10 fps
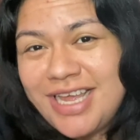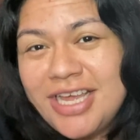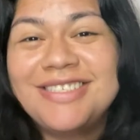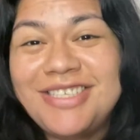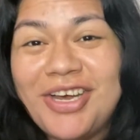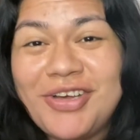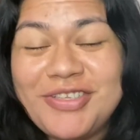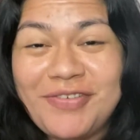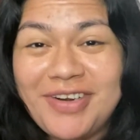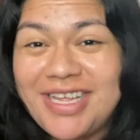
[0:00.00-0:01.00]
So
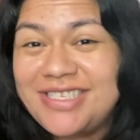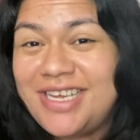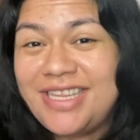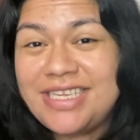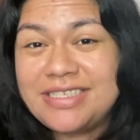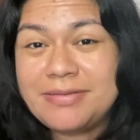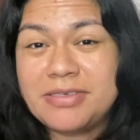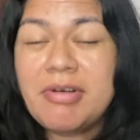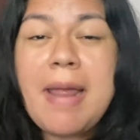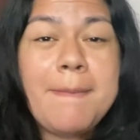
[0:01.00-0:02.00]
don't forget to hit the
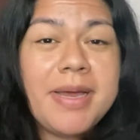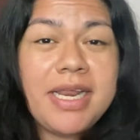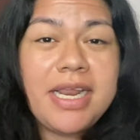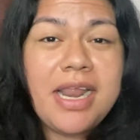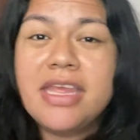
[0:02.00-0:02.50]
subscribe button,